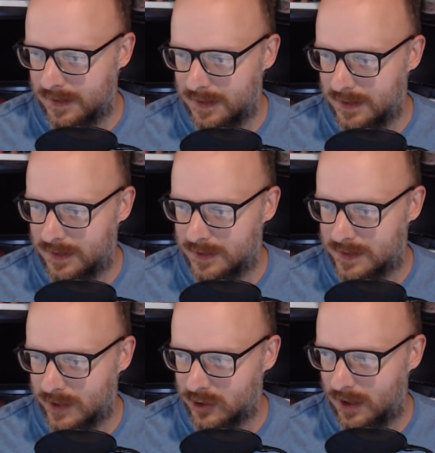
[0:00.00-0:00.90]
There's
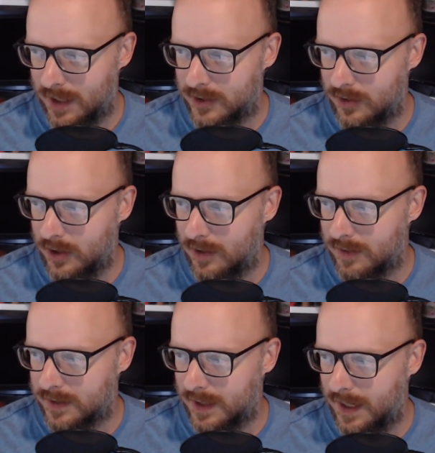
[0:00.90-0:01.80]
such a high
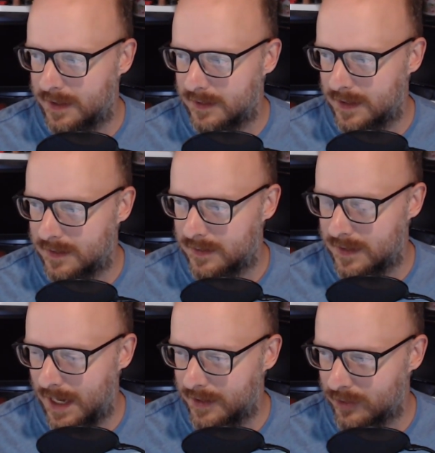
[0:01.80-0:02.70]
turnover there, and
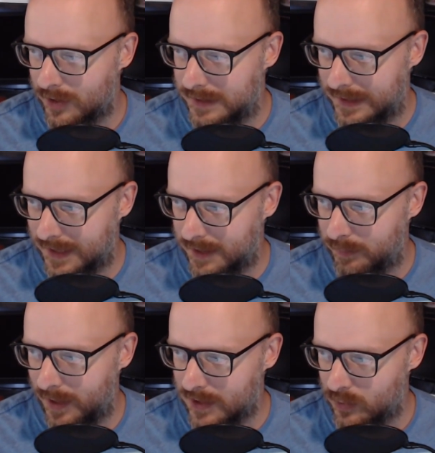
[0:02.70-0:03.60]
now they've got a
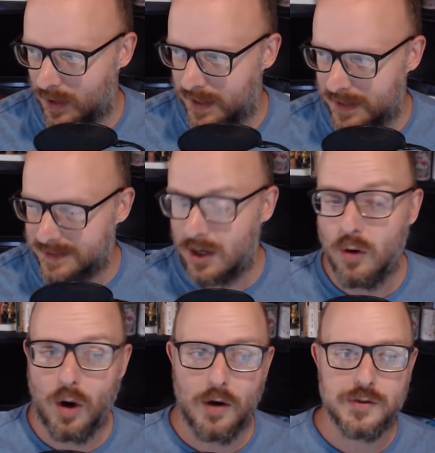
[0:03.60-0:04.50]
dedicated bikeway there. There's
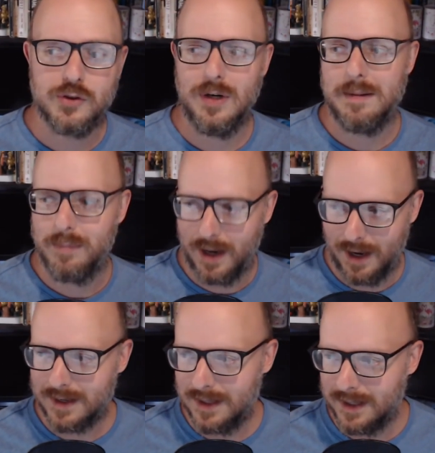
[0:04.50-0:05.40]
no on-street
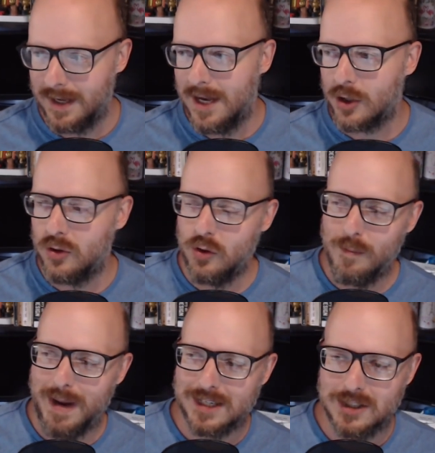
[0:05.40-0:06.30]
parking. Could you
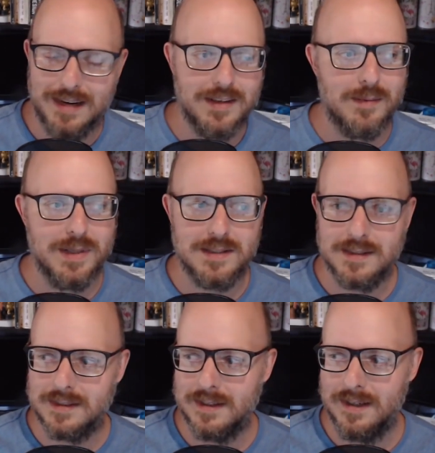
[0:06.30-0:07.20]
imagine having a
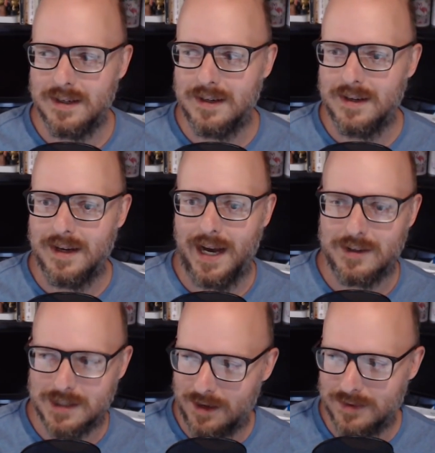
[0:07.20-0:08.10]
business there? How
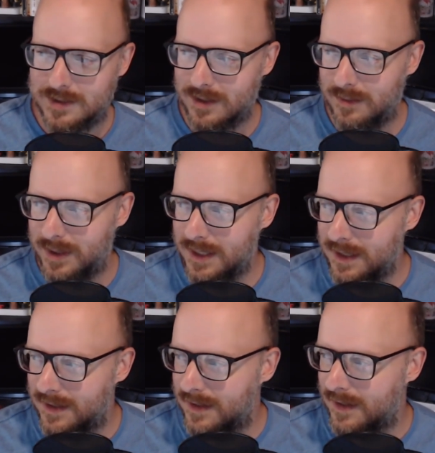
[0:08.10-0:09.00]
tough it's going to
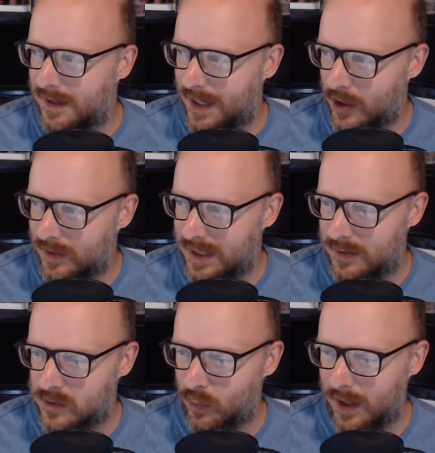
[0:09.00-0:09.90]
be? And over here
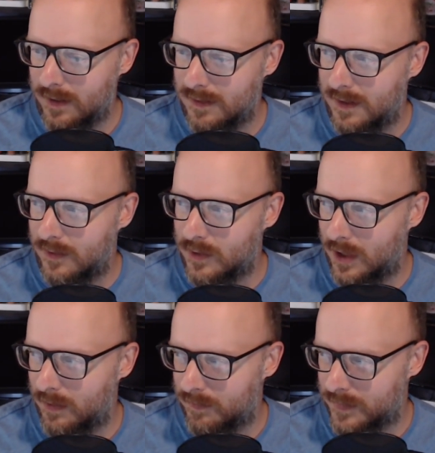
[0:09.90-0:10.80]
as well,
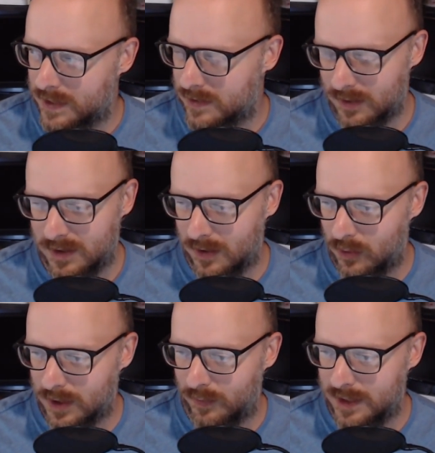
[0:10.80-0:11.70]
it'll all
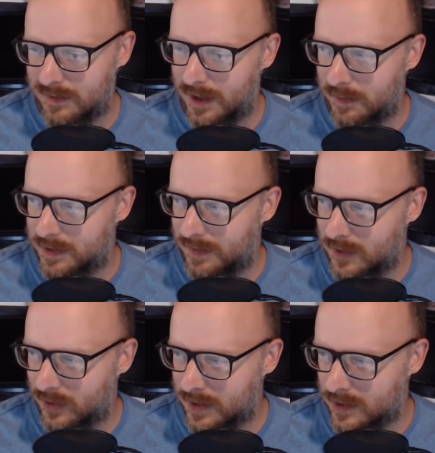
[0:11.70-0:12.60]
get redeveloped
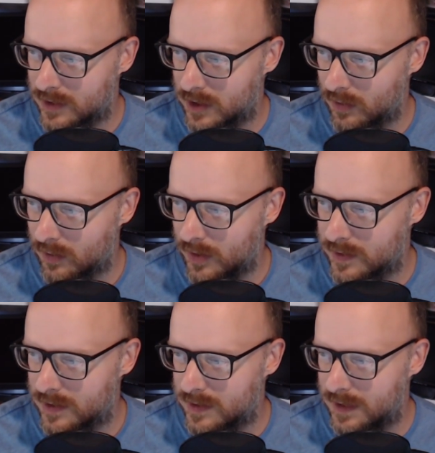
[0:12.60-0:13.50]
eventually because it's so close
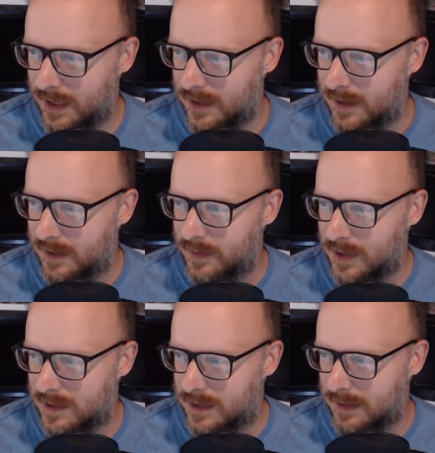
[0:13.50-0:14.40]
to the city. You
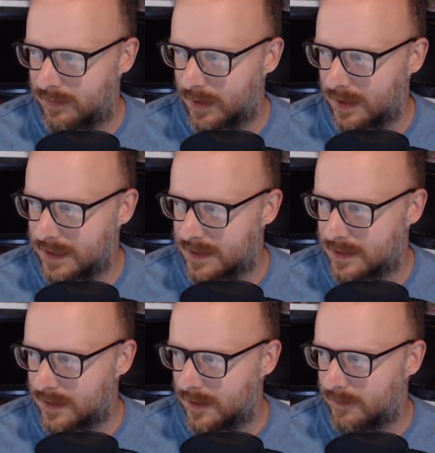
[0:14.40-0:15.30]
can see
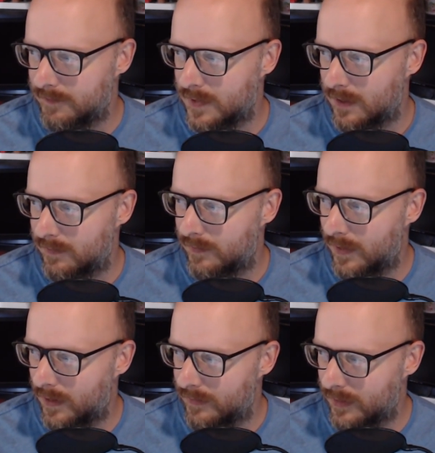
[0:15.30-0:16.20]
Felice,
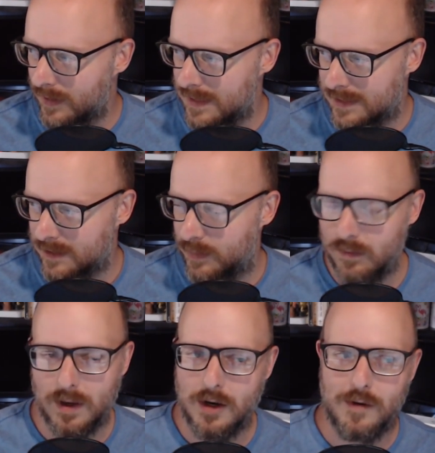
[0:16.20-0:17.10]
Felice, there's
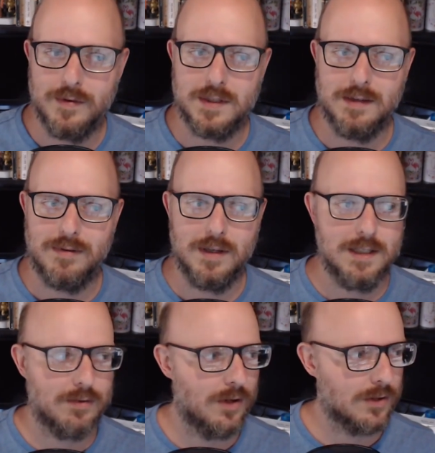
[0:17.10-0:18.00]
been an office there for
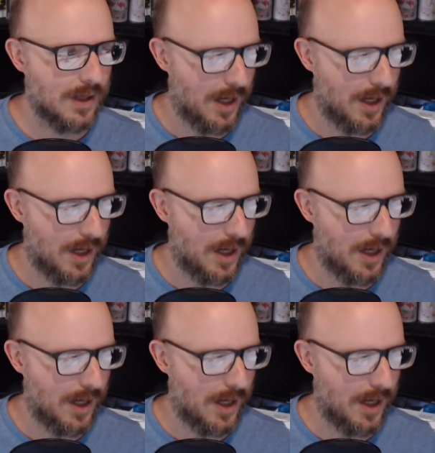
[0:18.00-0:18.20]
Felice for a long